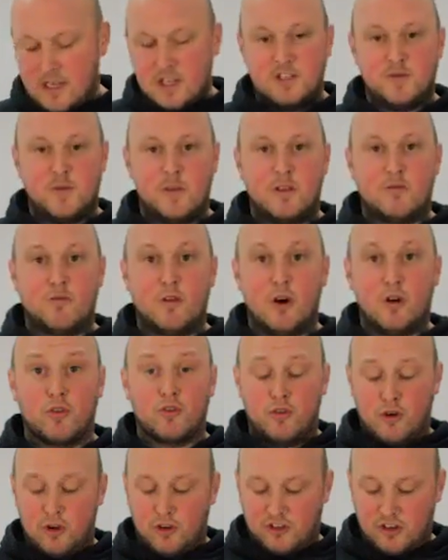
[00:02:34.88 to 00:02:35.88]
to be the
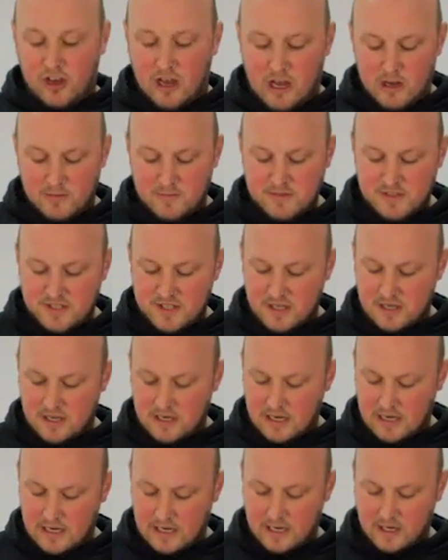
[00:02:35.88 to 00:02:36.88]
Rolls-Royce hubs,
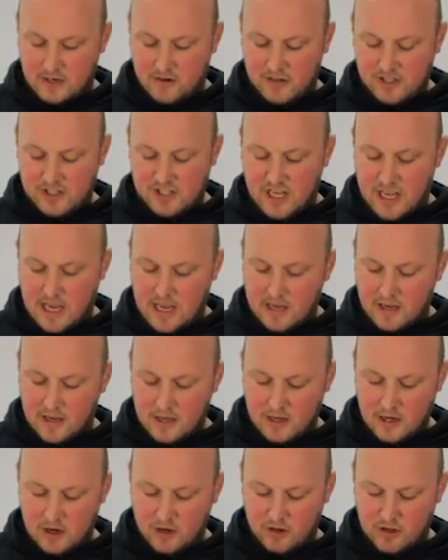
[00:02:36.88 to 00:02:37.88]
Chris King,
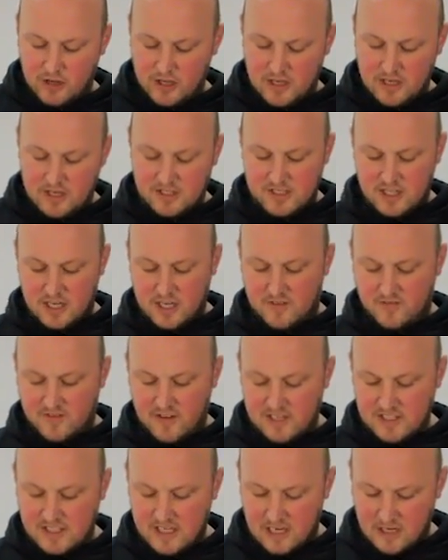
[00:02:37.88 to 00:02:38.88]
and on the
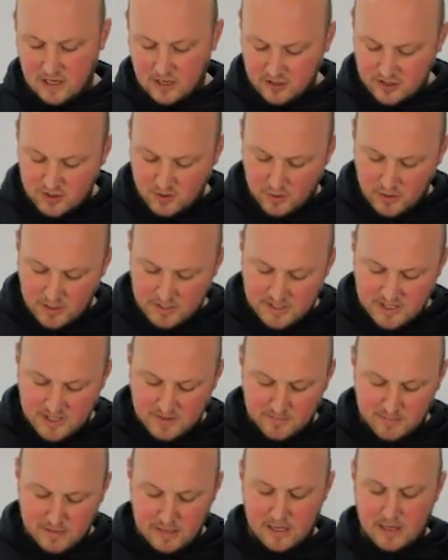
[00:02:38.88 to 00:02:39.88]
surface it looks quite
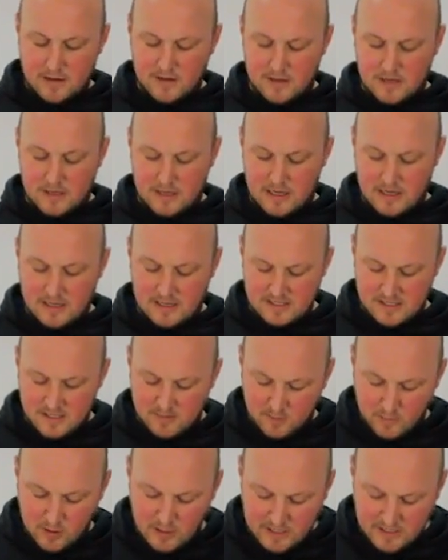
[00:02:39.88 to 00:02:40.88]
similar in
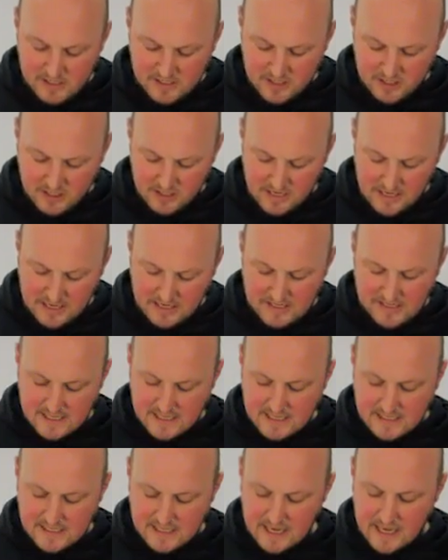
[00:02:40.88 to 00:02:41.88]
some ways to the
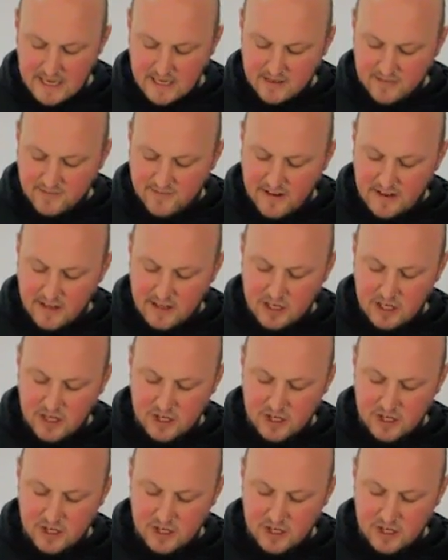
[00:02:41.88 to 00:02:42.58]
DT in the fact that it